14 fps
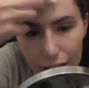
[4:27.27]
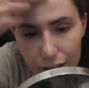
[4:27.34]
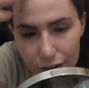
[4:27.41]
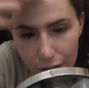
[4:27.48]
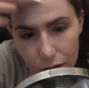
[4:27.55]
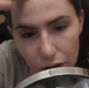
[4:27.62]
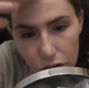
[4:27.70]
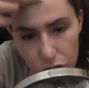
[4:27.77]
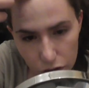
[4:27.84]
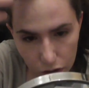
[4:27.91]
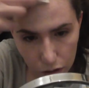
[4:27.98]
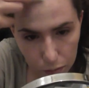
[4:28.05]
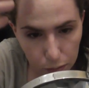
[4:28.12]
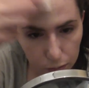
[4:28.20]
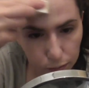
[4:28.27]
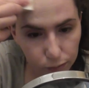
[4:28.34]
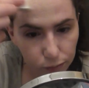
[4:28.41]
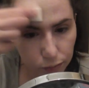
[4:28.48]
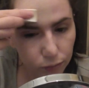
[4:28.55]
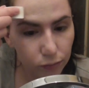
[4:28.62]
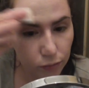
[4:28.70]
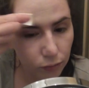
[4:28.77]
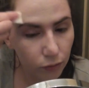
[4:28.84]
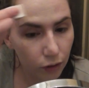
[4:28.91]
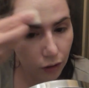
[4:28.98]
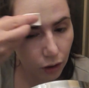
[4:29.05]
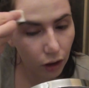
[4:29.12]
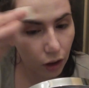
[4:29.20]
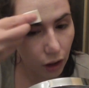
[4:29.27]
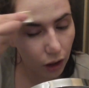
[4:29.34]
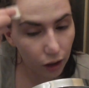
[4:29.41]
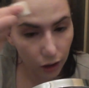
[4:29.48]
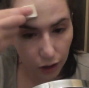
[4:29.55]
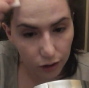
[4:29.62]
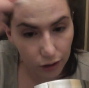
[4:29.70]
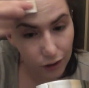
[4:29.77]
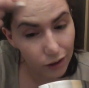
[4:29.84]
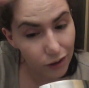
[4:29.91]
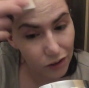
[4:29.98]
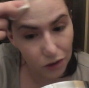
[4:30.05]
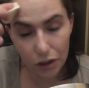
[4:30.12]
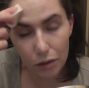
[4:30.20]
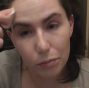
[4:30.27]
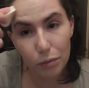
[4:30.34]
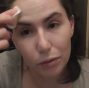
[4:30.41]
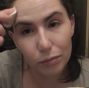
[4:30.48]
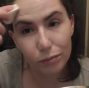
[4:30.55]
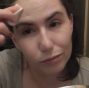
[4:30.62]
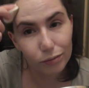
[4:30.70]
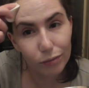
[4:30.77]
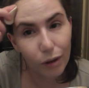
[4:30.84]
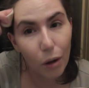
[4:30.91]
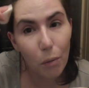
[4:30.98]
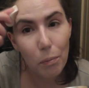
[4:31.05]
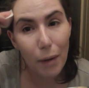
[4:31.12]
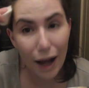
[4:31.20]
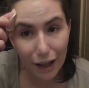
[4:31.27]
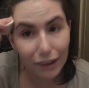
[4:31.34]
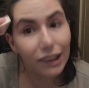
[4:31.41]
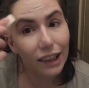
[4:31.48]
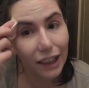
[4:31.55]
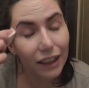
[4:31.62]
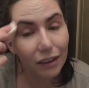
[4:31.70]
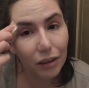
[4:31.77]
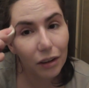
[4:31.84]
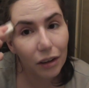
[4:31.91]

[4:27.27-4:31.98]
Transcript: it did the job. It did the job. Badly,